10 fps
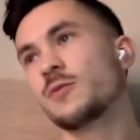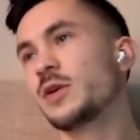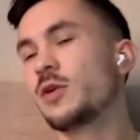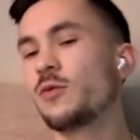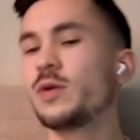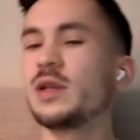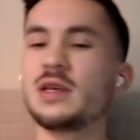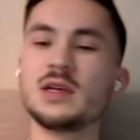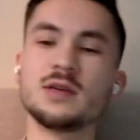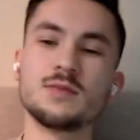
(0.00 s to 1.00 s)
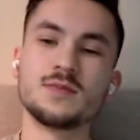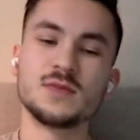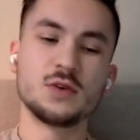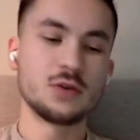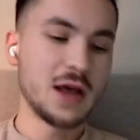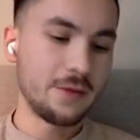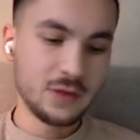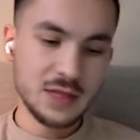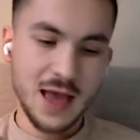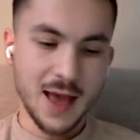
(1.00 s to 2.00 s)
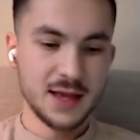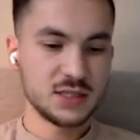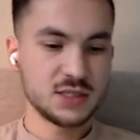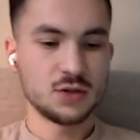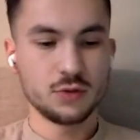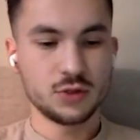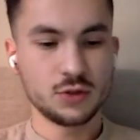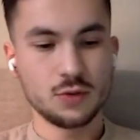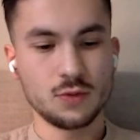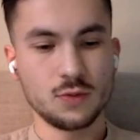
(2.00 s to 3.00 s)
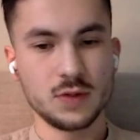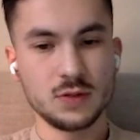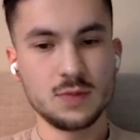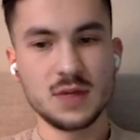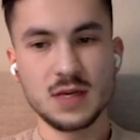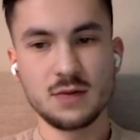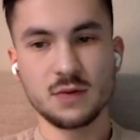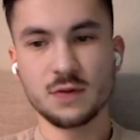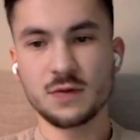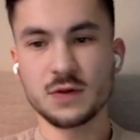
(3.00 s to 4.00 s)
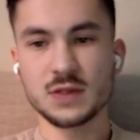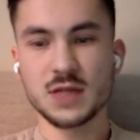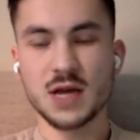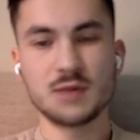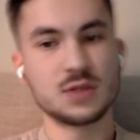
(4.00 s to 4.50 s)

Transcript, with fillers: we don't really you're not really as social when you meet for the first time.